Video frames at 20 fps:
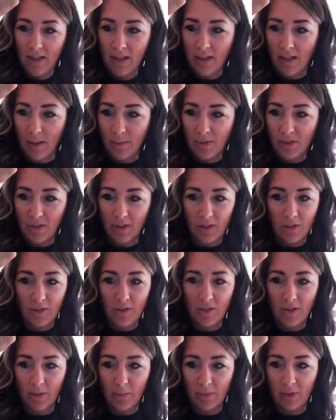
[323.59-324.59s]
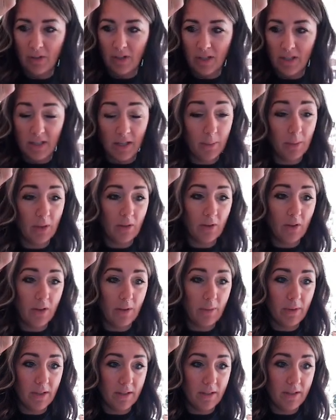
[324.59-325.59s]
I'm just going to do something crazy. I'm going to go all the way to